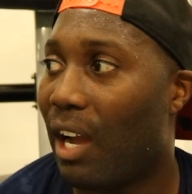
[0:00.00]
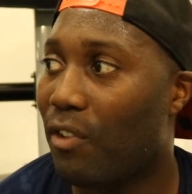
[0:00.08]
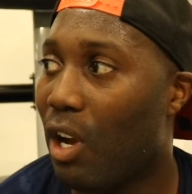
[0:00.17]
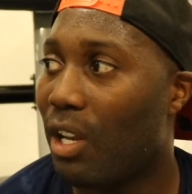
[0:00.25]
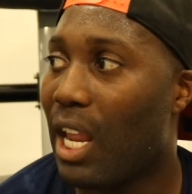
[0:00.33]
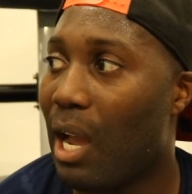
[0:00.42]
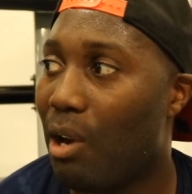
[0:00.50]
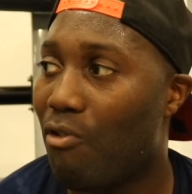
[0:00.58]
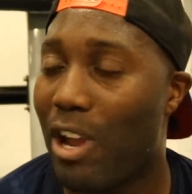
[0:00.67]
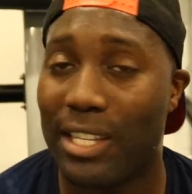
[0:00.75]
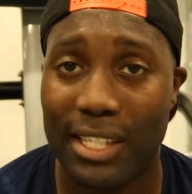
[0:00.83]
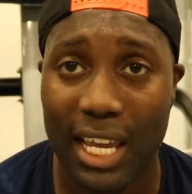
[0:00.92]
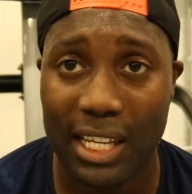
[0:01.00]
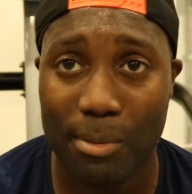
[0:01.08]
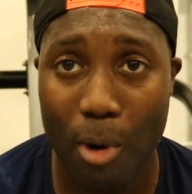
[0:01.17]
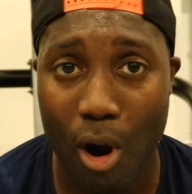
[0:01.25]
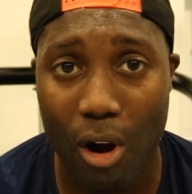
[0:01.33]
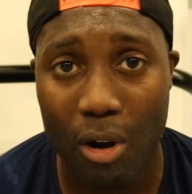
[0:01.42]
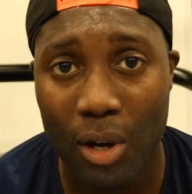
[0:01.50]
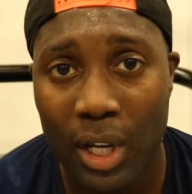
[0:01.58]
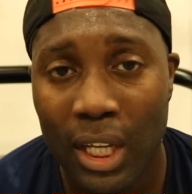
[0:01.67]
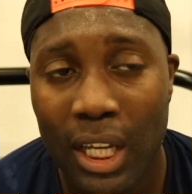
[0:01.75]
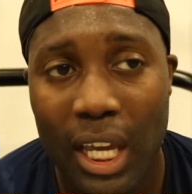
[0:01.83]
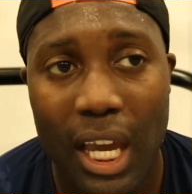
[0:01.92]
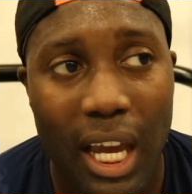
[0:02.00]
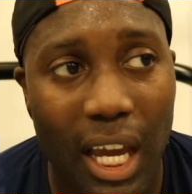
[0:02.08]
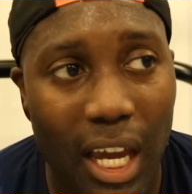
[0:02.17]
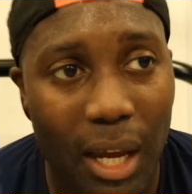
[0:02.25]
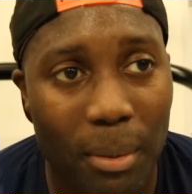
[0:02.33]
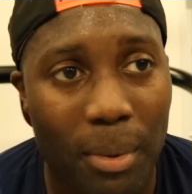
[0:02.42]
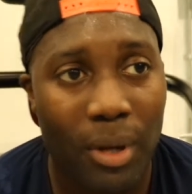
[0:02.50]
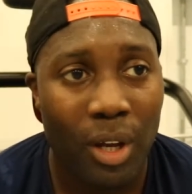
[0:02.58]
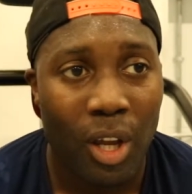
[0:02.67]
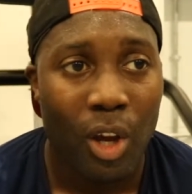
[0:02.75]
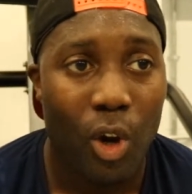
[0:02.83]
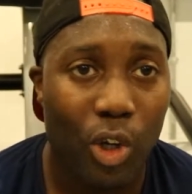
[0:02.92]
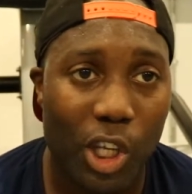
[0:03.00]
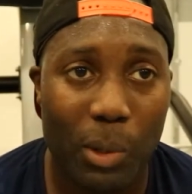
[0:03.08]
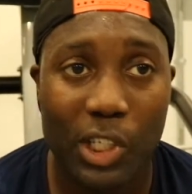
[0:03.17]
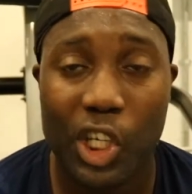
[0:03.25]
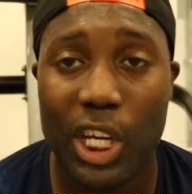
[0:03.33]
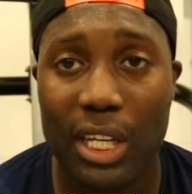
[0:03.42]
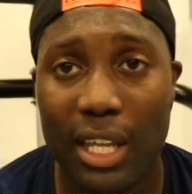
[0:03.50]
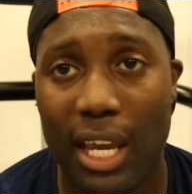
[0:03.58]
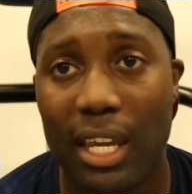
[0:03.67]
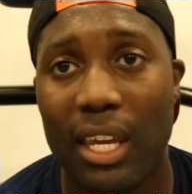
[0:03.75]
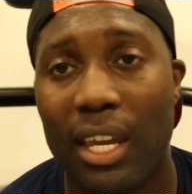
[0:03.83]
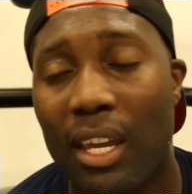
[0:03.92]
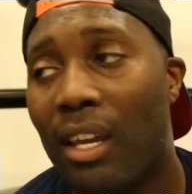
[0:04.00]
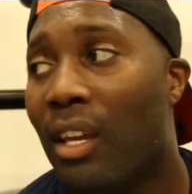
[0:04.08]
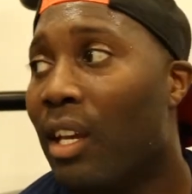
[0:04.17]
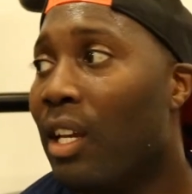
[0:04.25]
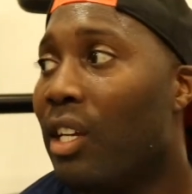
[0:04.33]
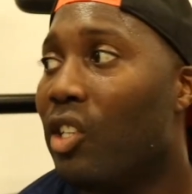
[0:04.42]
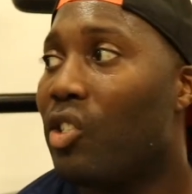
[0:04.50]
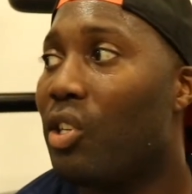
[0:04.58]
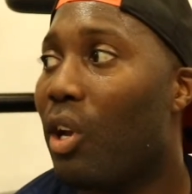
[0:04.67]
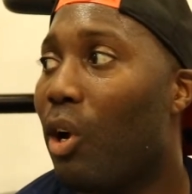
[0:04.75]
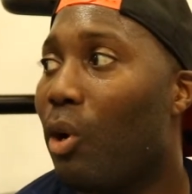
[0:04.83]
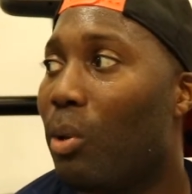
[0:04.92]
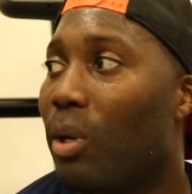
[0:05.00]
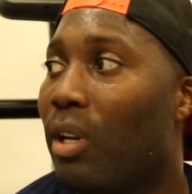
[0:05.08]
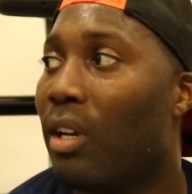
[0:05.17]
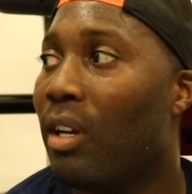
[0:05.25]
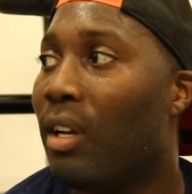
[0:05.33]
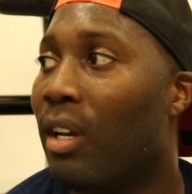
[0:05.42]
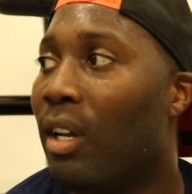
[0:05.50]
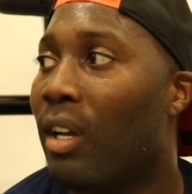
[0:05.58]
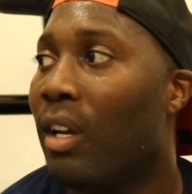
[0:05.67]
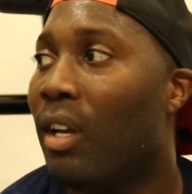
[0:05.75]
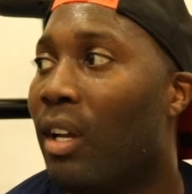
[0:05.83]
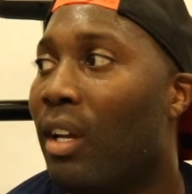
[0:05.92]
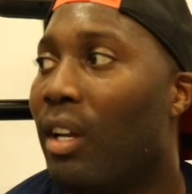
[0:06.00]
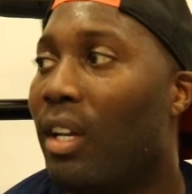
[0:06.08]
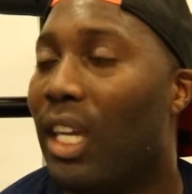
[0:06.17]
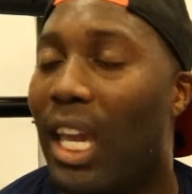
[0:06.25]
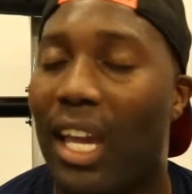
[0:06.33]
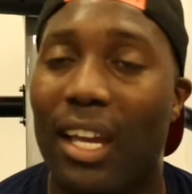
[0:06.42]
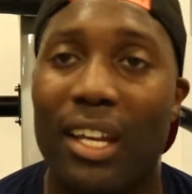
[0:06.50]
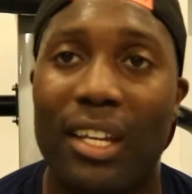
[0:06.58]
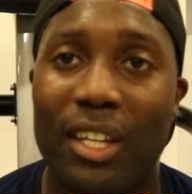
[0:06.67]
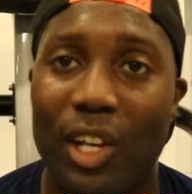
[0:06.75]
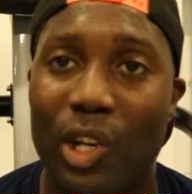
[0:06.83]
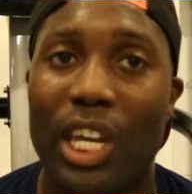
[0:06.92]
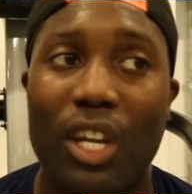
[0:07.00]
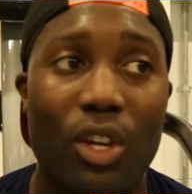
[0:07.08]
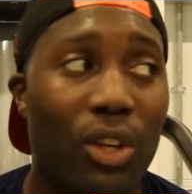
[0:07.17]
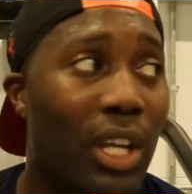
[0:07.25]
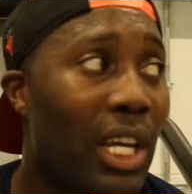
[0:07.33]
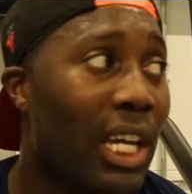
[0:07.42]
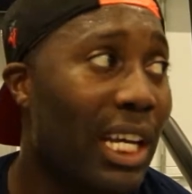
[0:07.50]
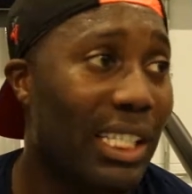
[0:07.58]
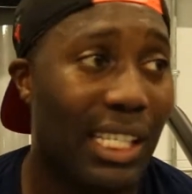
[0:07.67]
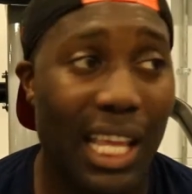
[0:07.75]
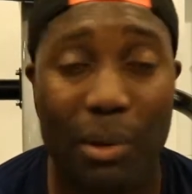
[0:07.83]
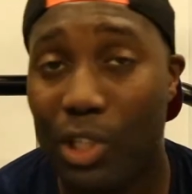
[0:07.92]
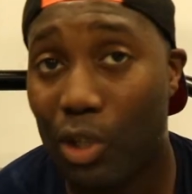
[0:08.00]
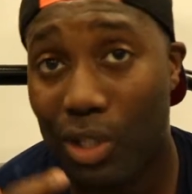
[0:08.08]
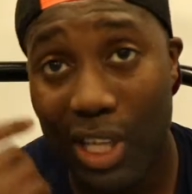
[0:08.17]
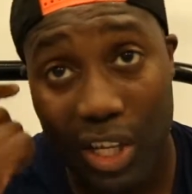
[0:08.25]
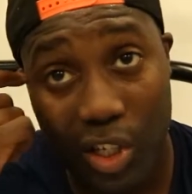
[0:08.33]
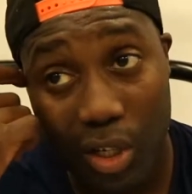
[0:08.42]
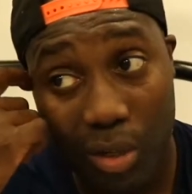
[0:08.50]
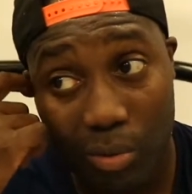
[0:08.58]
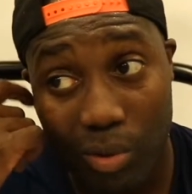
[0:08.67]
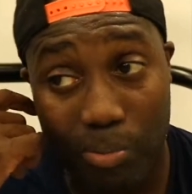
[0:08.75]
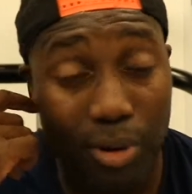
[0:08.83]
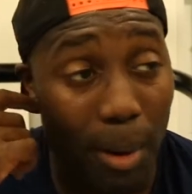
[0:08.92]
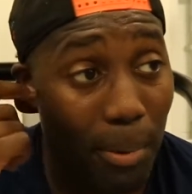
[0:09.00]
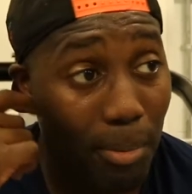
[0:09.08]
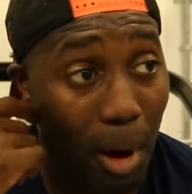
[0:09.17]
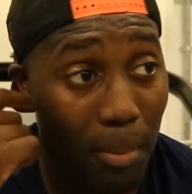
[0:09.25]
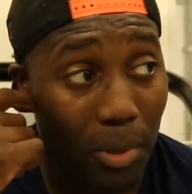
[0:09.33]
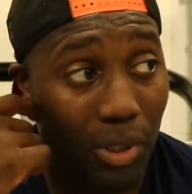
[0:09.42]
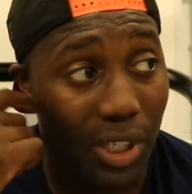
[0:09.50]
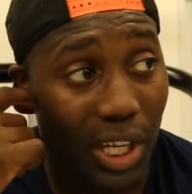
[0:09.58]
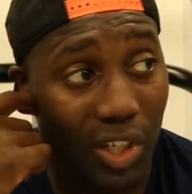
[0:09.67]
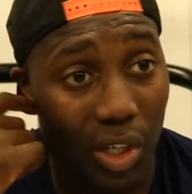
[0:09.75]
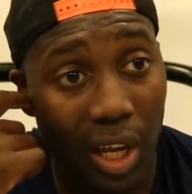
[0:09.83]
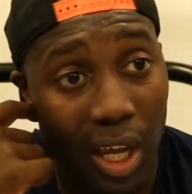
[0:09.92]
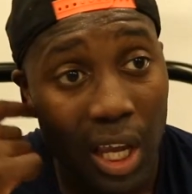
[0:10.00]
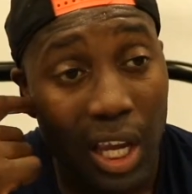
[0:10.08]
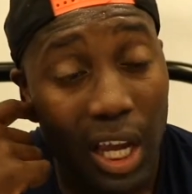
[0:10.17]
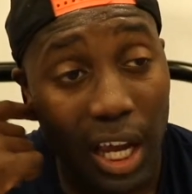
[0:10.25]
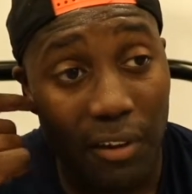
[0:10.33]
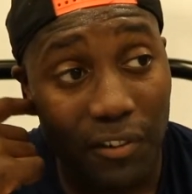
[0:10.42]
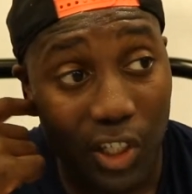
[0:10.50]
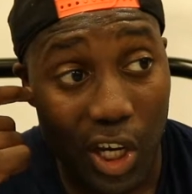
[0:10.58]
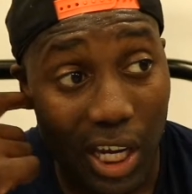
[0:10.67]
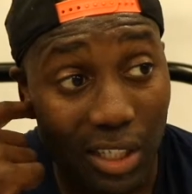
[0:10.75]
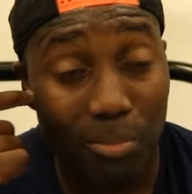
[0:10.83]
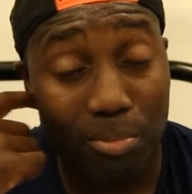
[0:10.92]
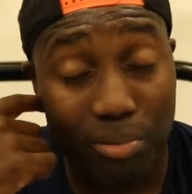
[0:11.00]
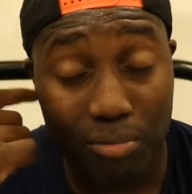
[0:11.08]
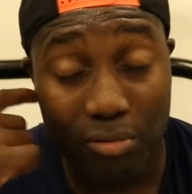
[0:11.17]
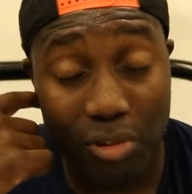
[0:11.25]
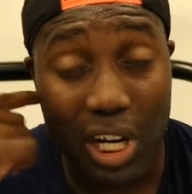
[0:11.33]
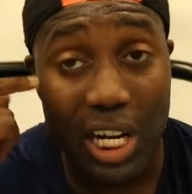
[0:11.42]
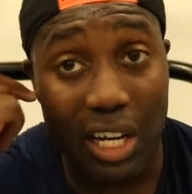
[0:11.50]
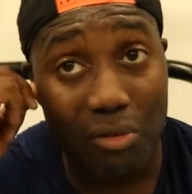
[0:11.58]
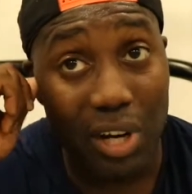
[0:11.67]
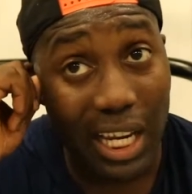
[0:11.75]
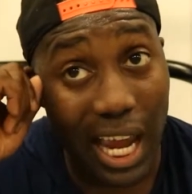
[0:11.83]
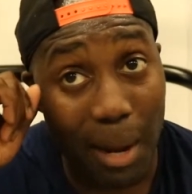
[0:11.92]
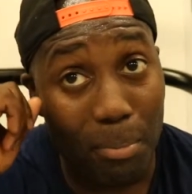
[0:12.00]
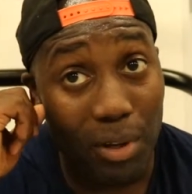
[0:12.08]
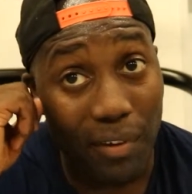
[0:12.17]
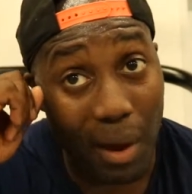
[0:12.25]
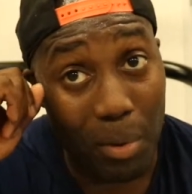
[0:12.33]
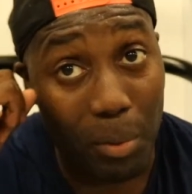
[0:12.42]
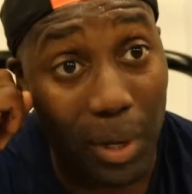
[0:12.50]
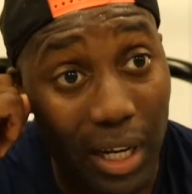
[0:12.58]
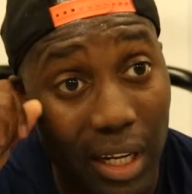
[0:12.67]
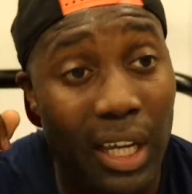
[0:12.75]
I've got now a rest day tomorrow, also a cheat day. So yeah, looking good. And today was a good session, proper good session for chest. Really happy with how it went.